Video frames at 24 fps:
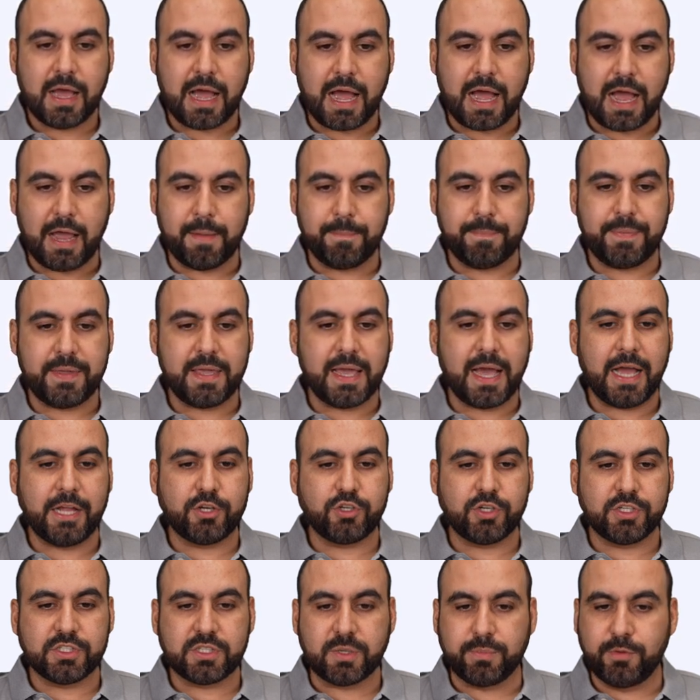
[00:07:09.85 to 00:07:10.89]
I P
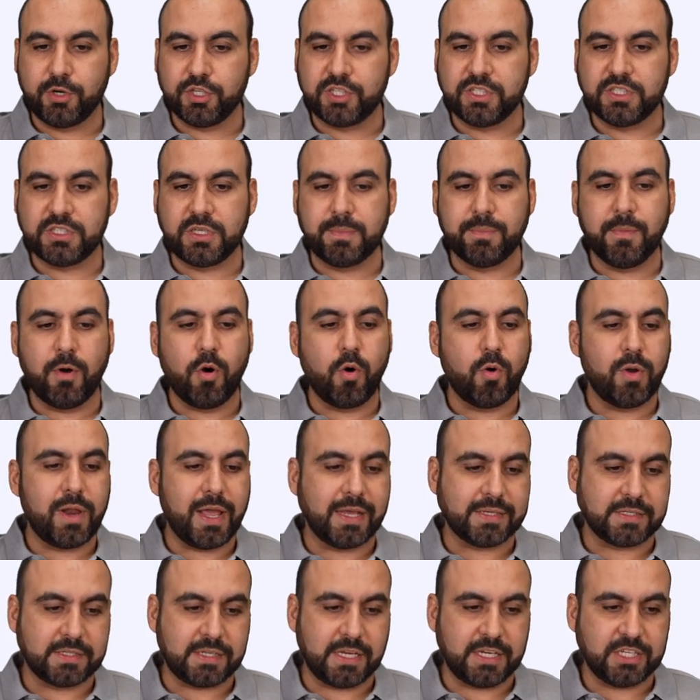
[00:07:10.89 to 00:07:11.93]
address, emergency mode,
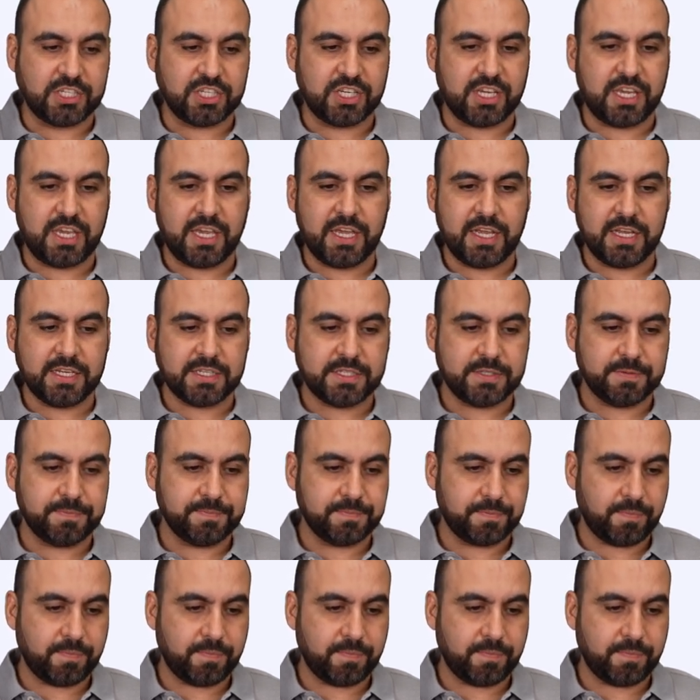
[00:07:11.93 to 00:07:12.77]
S S H keys,